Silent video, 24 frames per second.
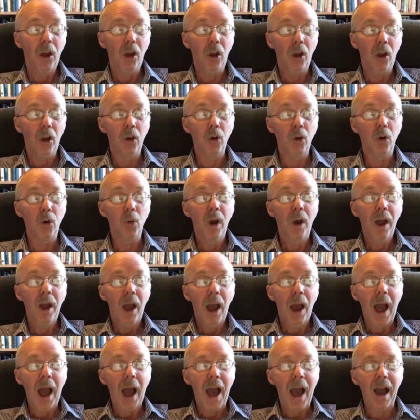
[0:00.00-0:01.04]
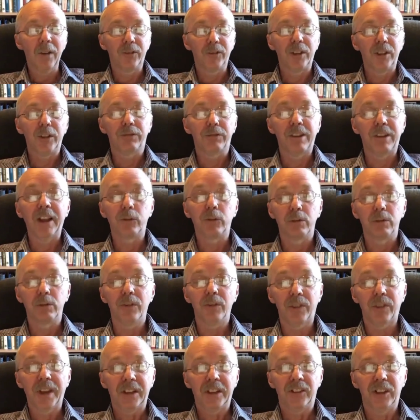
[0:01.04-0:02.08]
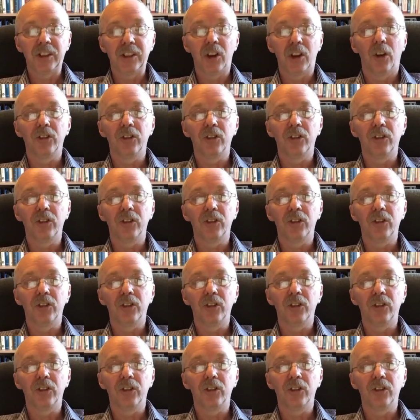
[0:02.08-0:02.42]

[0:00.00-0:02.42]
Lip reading: who, after the French were evicted,